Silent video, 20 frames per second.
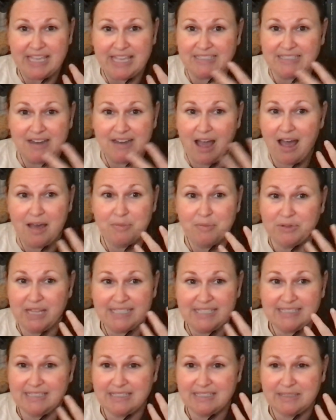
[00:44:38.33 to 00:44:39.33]
it's not a
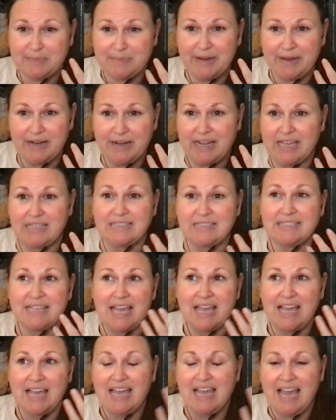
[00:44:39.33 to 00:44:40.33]
pleasant experience,
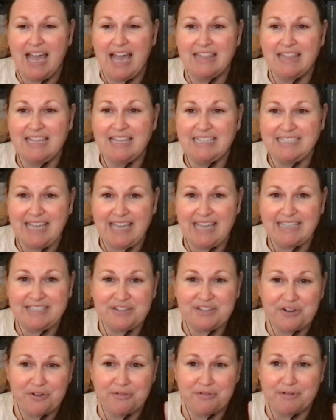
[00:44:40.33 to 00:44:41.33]
and they
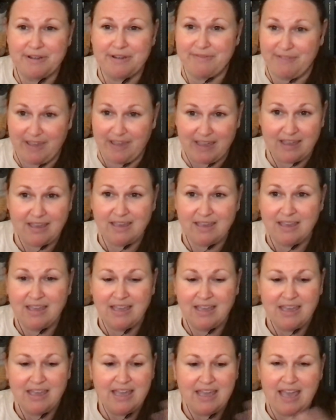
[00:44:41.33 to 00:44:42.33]
taste horrific.
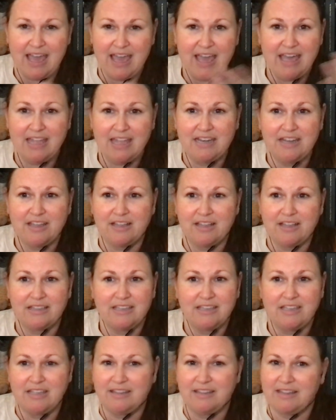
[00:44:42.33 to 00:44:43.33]
And
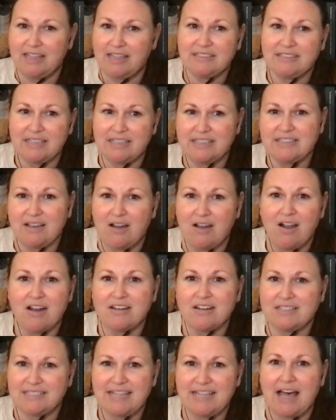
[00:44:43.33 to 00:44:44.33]
it's a
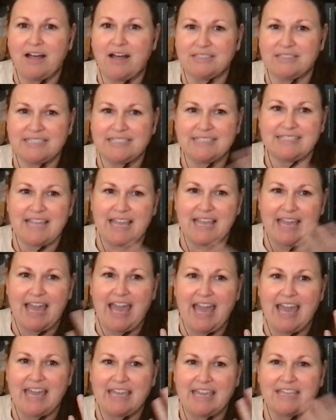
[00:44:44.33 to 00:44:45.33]
hard sell to say,
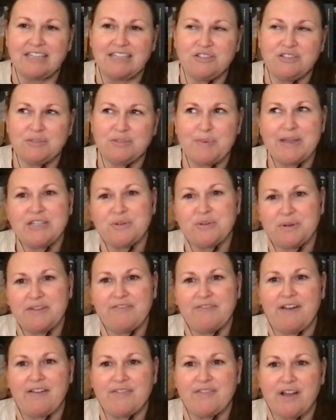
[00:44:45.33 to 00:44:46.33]
hey, can you spend
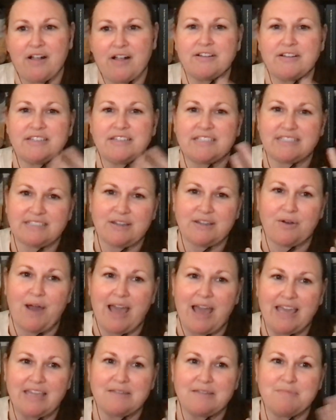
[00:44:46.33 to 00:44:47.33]
$25 so
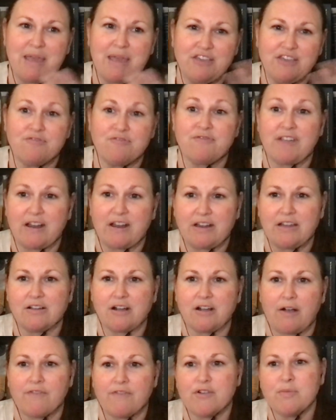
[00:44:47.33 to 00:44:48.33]
I can make you very
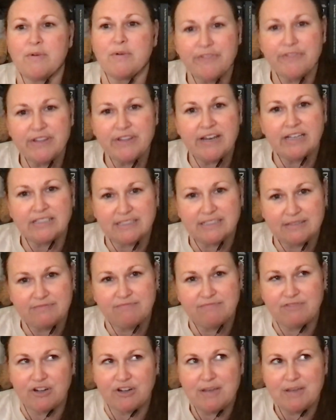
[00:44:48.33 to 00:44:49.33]
uncomfortable for the next
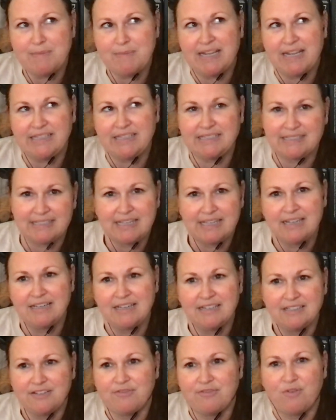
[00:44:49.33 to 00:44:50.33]
30 minutes
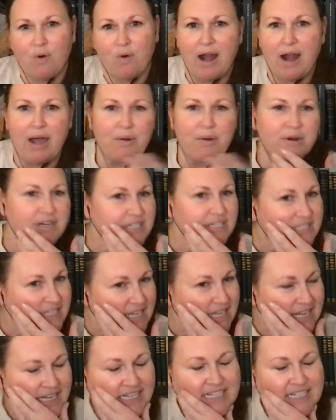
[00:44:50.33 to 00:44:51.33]
to 4 hours?
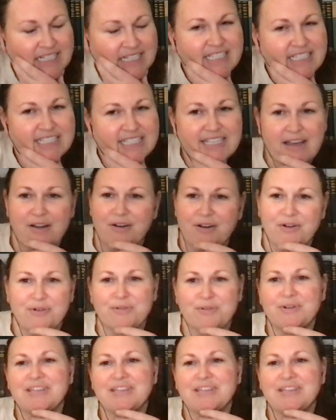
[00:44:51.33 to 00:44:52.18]
So